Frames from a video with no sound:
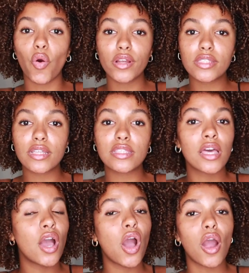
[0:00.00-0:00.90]

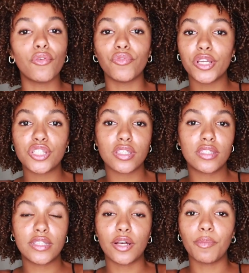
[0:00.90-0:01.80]
Corsets are
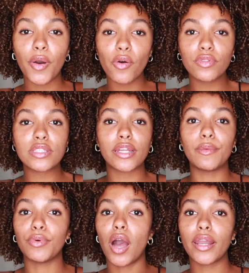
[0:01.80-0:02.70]
rigid steel bones that
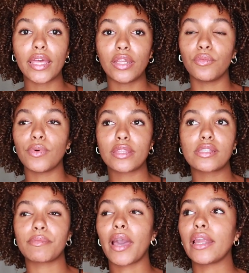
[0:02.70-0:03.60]
are brought in with
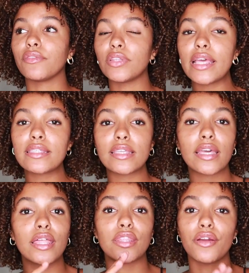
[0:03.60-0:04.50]
some kind of
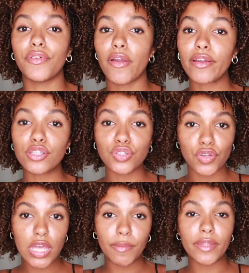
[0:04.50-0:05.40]
lacing. They're very
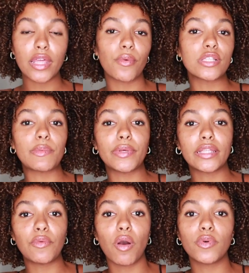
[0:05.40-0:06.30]
extreme. They were
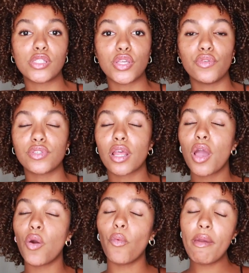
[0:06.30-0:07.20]
typically what was used
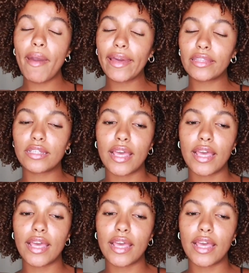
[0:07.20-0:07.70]
way back in the